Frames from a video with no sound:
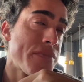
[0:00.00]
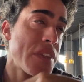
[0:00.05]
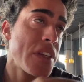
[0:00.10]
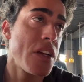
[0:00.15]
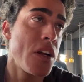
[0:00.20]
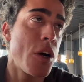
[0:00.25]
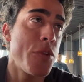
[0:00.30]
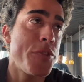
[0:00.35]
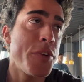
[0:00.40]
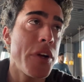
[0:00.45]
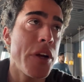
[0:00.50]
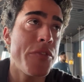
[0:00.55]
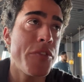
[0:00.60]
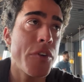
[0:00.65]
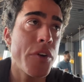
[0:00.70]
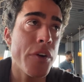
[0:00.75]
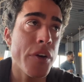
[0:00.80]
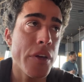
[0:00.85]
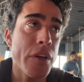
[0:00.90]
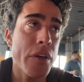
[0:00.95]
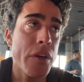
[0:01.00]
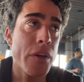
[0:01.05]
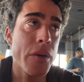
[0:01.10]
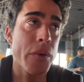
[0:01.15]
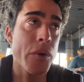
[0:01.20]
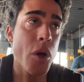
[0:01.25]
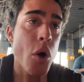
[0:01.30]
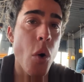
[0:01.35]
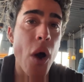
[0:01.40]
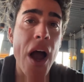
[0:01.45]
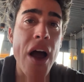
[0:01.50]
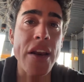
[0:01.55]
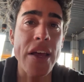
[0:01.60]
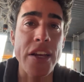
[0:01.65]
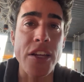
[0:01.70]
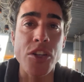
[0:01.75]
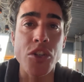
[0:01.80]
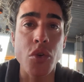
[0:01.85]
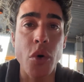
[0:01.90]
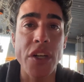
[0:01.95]
You know, if you're gonna go out
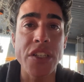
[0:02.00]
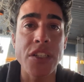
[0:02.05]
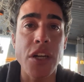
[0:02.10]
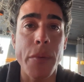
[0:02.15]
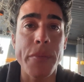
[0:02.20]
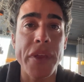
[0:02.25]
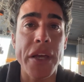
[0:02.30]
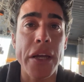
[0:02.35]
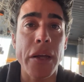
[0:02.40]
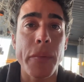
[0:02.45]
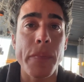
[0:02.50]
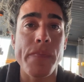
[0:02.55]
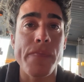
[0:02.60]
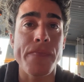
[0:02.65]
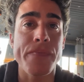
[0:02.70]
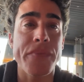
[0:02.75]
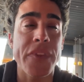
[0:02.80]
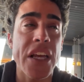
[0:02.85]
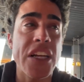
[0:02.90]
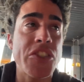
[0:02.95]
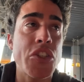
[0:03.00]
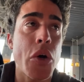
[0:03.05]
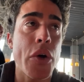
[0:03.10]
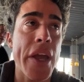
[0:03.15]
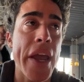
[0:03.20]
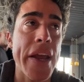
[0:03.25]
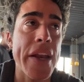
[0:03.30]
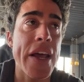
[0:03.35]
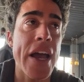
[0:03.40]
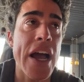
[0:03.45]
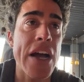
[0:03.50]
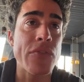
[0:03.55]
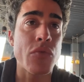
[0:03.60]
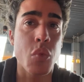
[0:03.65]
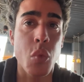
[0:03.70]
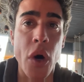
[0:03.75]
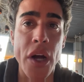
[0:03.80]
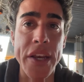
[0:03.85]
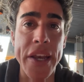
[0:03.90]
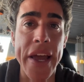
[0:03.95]
and enjoy something, it's okay to have
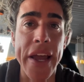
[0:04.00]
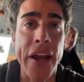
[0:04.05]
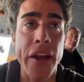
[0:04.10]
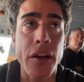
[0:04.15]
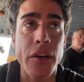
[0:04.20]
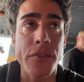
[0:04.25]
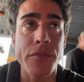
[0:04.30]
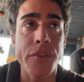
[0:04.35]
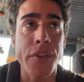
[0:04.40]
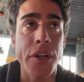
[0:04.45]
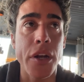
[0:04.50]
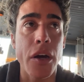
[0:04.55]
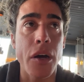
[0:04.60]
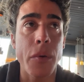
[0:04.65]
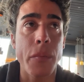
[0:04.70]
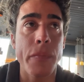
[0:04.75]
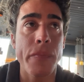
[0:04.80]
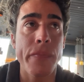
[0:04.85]
one negative, you know?